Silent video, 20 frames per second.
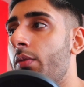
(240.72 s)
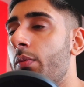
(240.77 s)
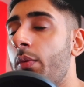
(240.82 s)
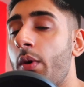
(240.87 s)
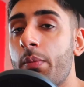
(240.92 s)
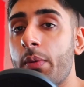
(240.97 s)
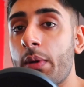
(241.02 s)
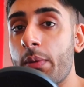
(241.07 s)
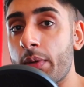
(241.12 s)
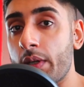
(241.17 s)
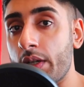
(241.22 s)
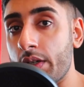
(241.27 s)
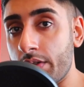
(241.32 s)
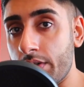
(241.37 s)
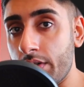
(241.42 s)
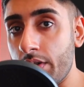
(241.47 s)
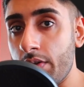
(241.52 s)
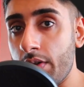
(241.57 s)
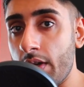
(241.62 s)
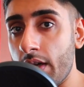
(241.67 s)
what we want to
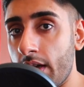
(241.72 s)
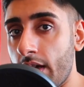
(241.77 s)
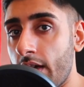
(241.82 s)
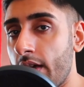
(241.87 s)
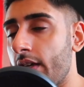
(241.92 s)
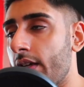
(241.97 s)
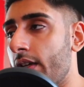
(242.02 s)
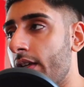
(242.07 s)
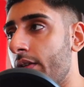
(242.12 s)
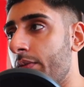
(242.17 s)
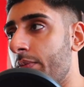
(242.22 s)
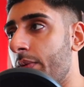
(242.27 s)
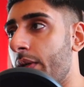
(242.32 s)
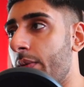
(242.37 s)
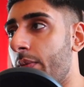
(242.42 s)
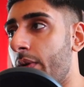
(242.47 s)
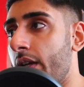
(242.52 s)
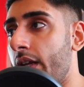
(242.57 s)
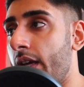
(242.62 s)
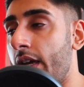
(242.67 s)
do here is we
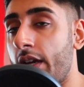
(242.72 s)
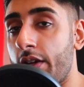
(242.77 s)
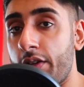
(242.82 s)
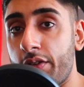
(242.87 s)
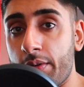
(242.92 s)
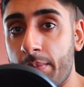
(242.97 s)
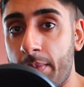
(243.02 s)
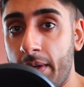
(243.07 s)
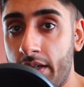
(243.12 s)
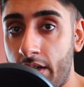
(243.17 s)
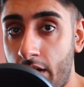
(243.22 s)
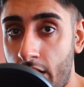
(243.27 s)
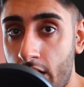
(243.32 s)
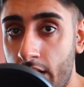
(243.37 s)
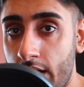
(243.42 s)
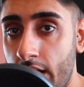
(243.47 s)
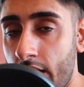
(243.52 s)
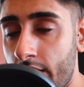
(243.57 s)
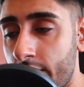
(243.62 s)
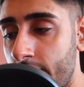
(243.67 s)
want to increment our
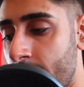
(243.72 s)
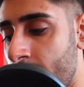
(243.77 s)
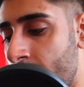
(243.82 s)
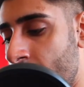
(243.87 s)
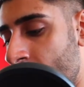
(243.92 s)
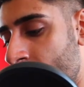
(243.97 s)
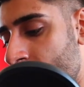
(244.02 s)
count.